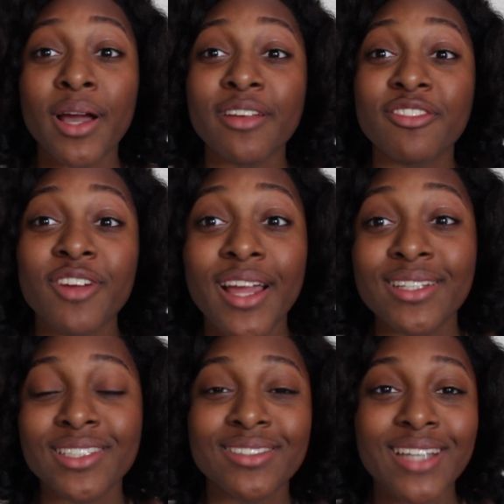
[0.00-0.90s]
my
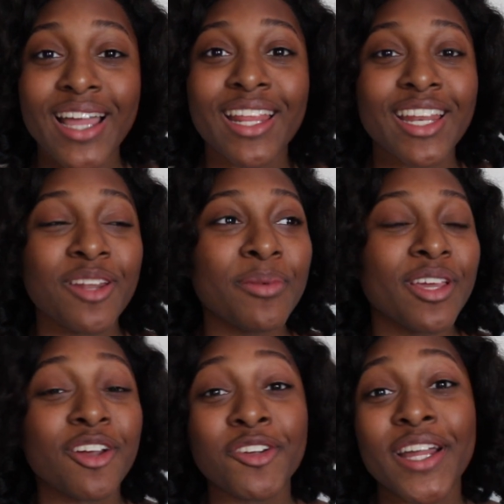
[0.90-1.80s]
friend decided it'd
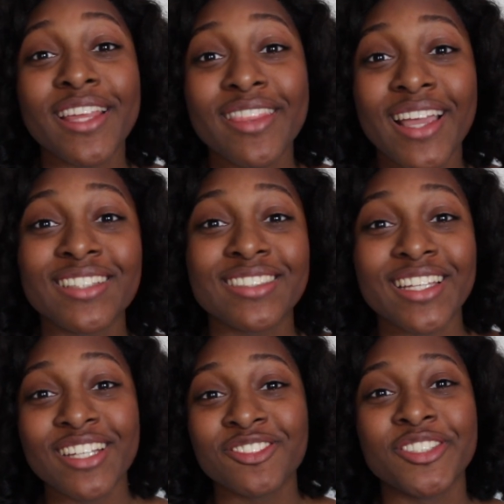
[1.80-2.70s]
be a great thing
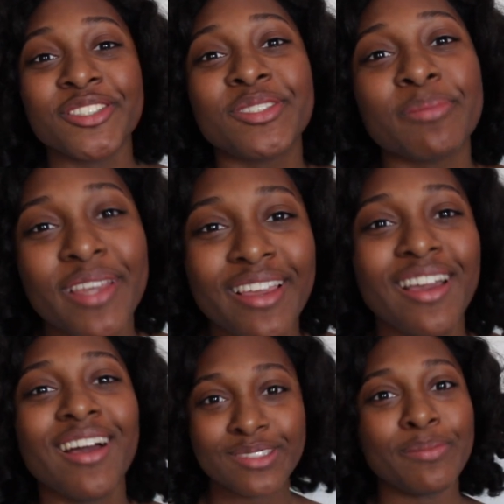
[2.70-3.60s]
to introduce
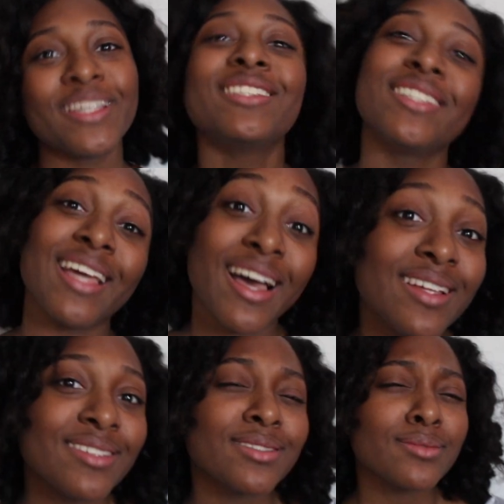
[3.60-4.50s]
me to
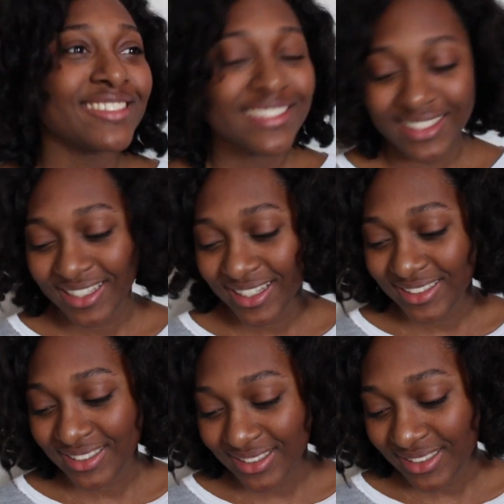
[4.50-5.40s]
BTS.
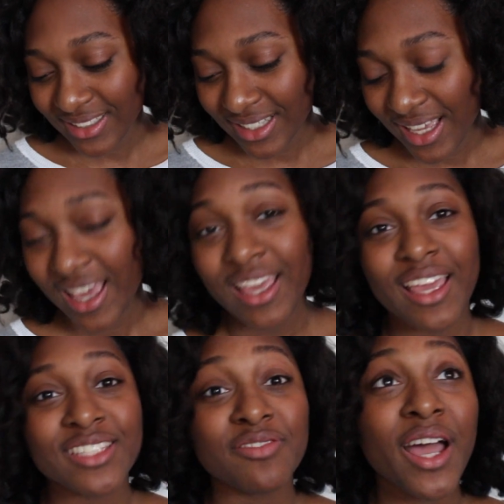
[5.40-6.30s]
It's,
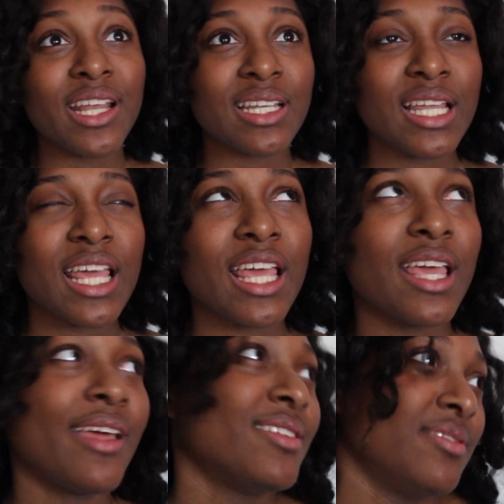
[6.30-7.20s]
it's fine.
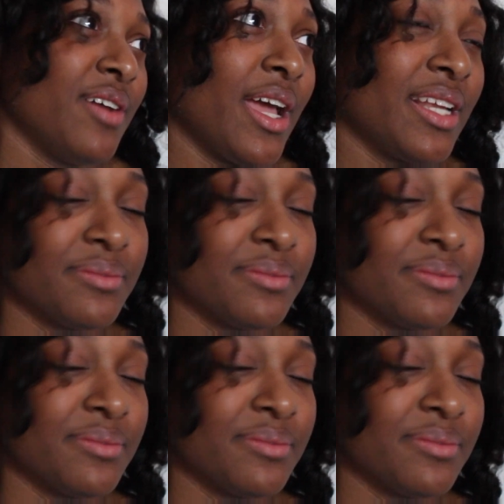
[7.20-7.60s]
It's fine.